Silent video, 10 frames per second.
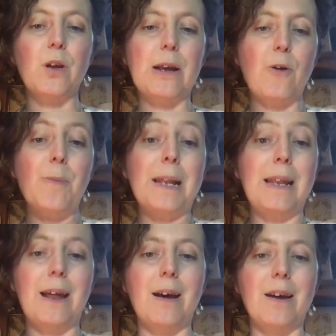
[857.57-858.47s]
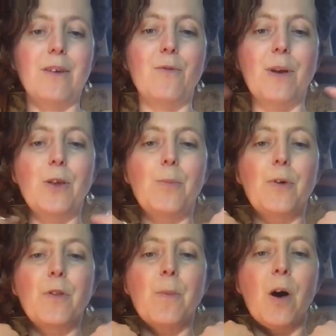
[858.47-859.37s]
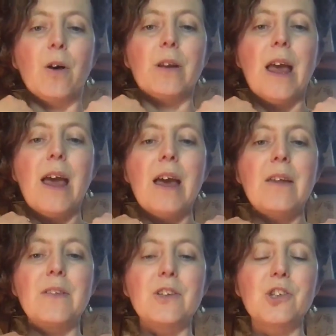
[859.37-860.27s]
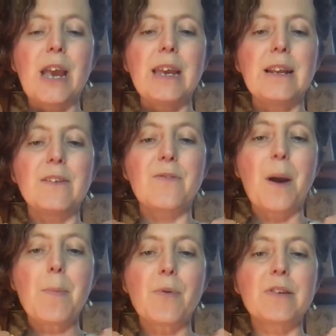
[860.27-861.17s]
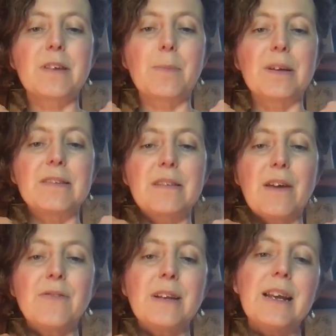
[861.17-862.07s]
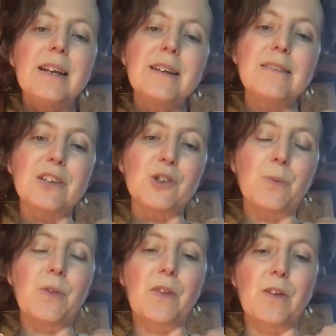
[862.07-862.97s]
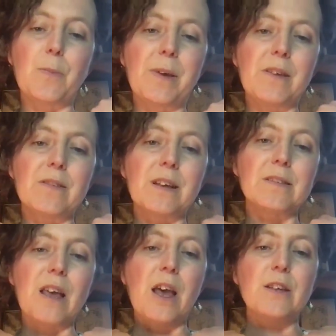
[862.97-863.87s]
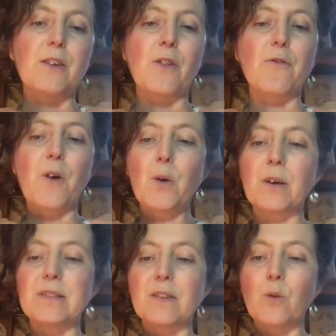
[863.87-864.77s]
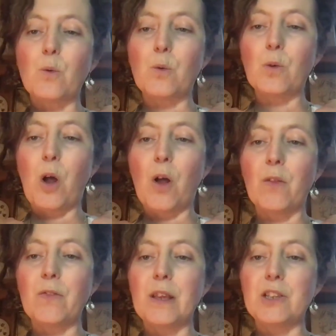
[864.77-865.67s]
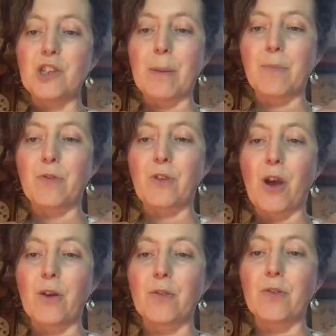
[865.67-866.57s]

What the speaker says: come alive when you put them on, the chain is very pretty, but it's definitely an addition with these pieces. So the focus is all on the gemstones.